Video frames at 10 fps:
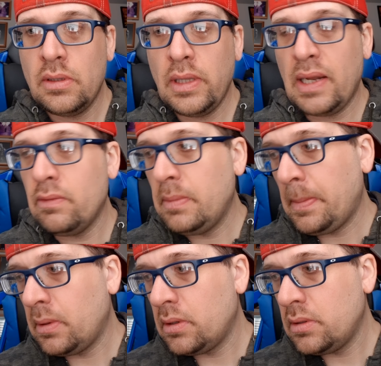I don't
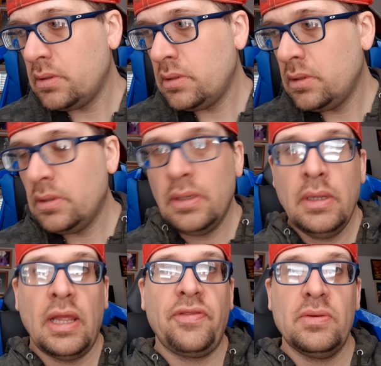remember.
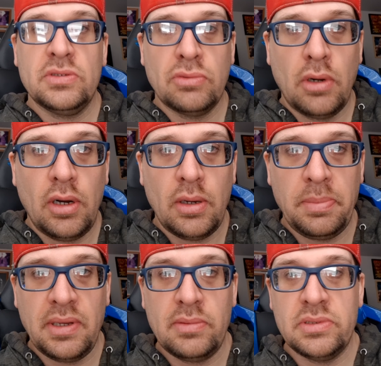I think it was Raw,
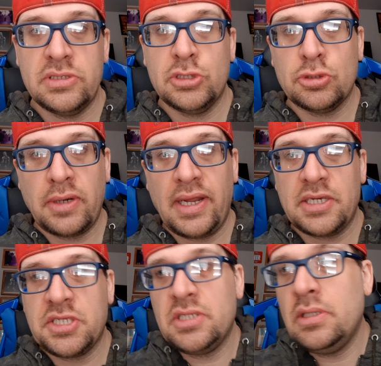but it was
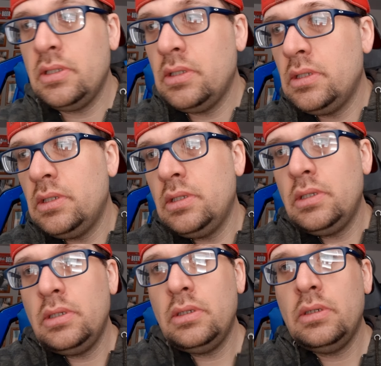trash.
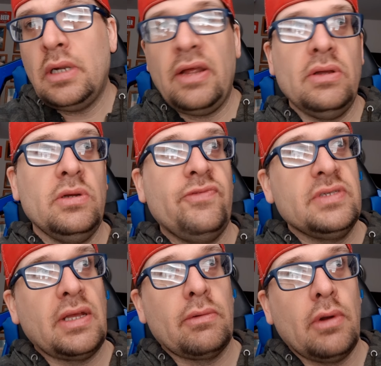I don't know if it was
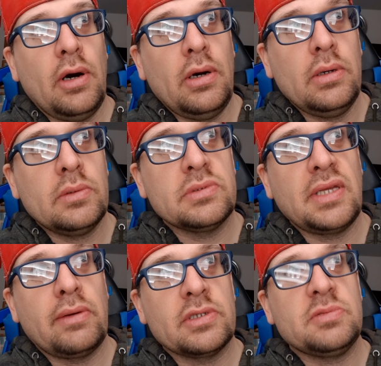at Raw or was
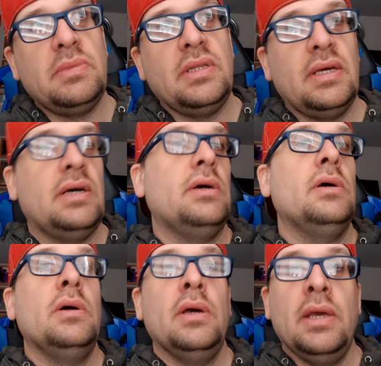that WrestleMania.
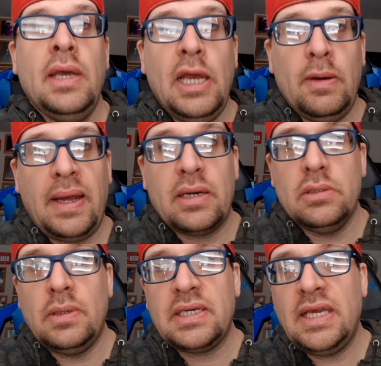Hell, I don't
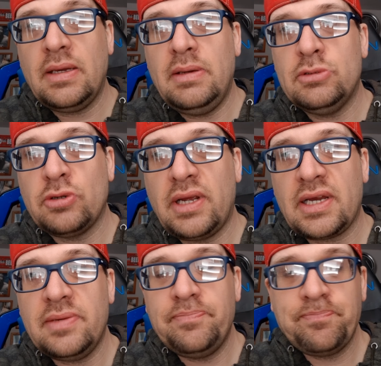know. I can't keep
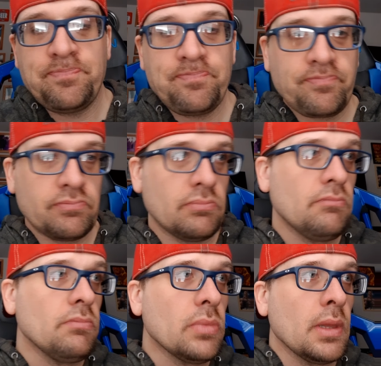track.
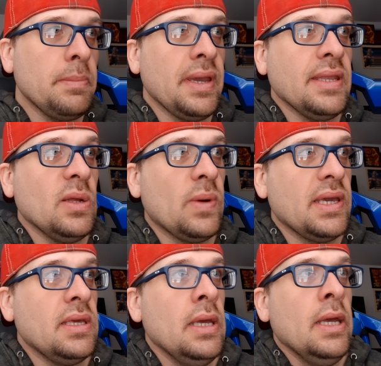But
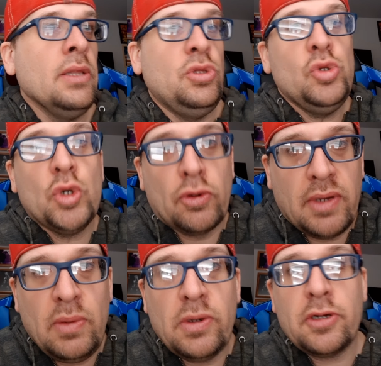anyway, do you
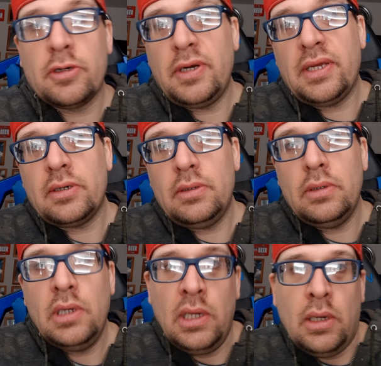agree with Kurt
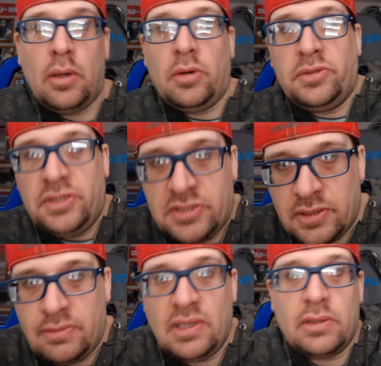Angle or
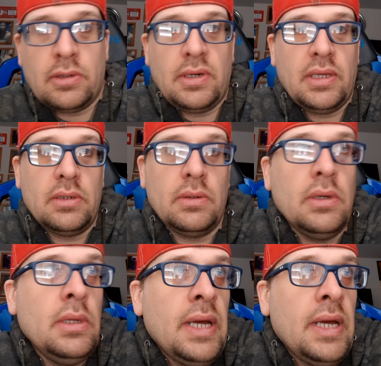disagree with Kurt Angle?